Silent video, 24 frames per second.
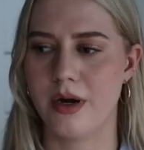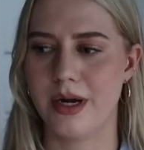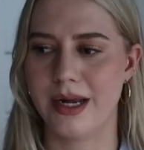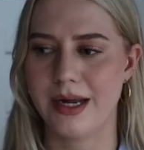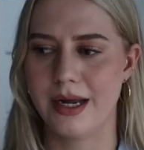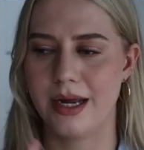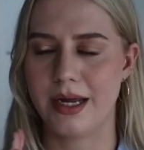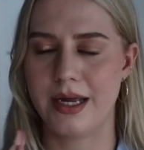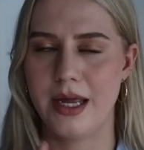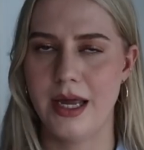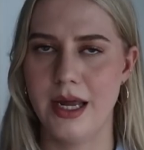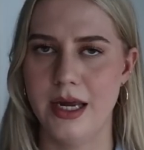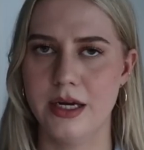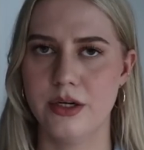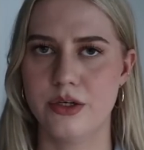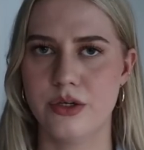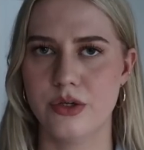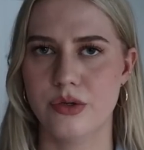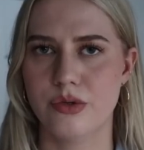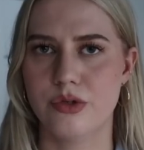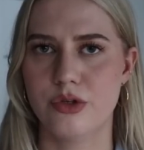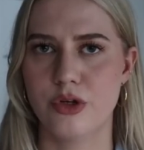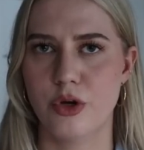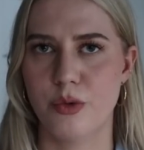Like, I can't
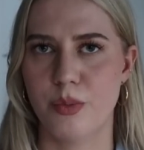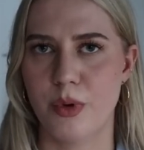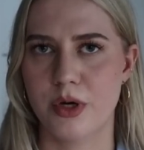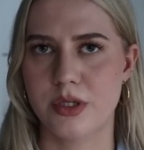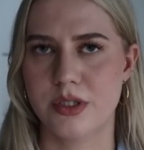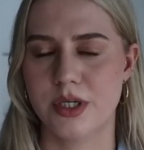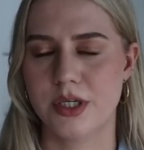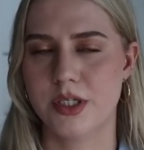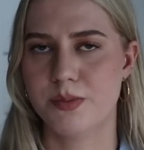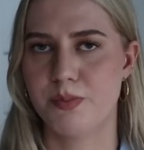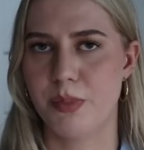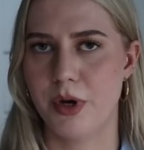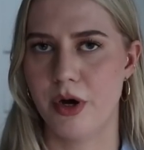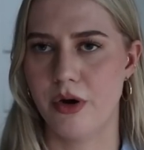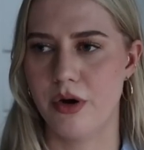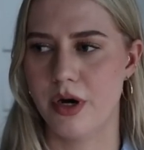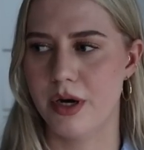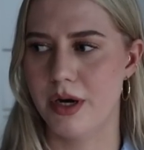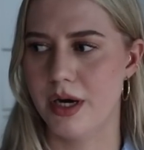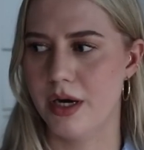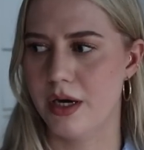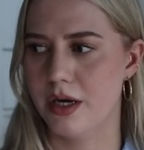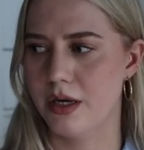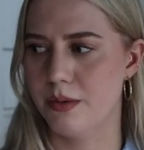do too much
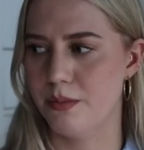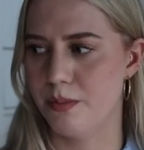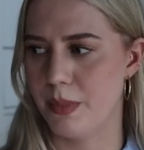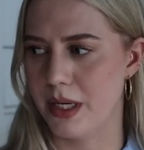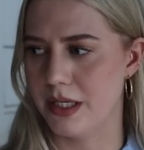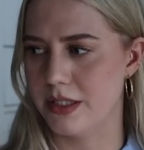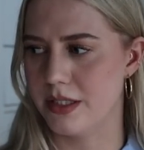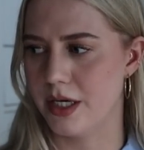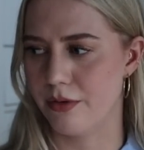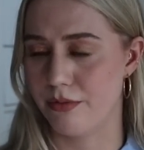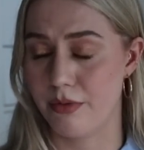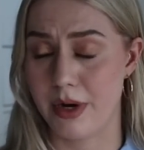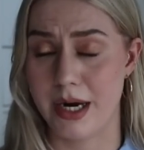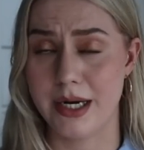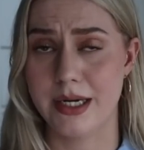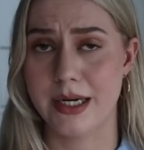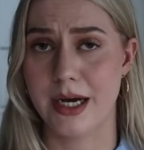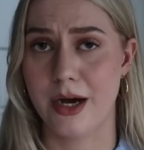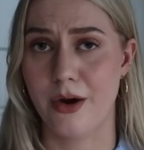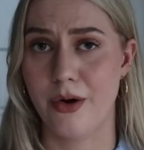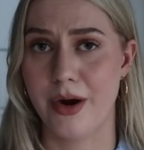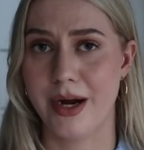experimenting right now.